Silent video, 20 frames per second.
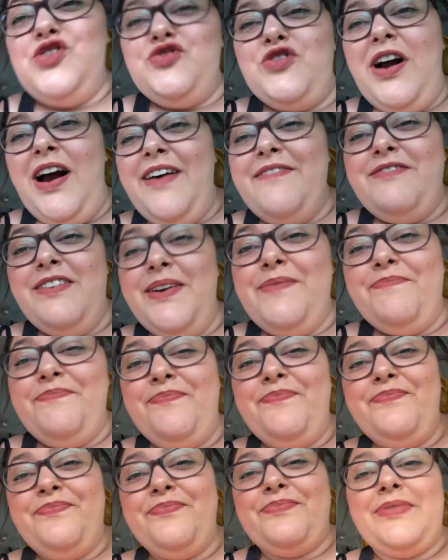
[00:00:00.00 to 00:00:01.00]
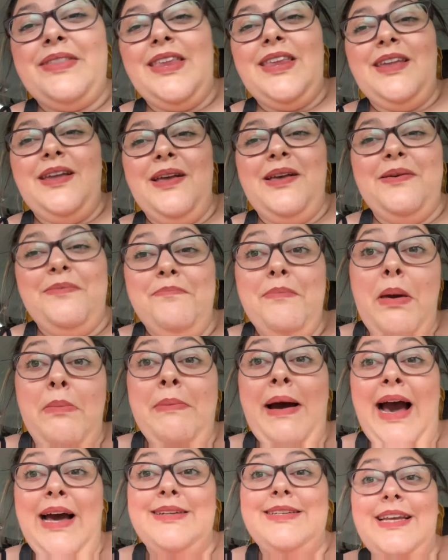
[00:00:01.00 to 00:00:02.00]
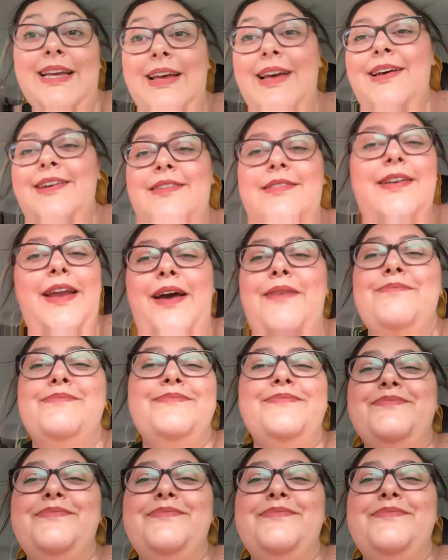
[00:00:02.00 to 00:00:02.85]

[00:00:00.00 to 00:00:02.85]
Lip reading: driving me mad. No,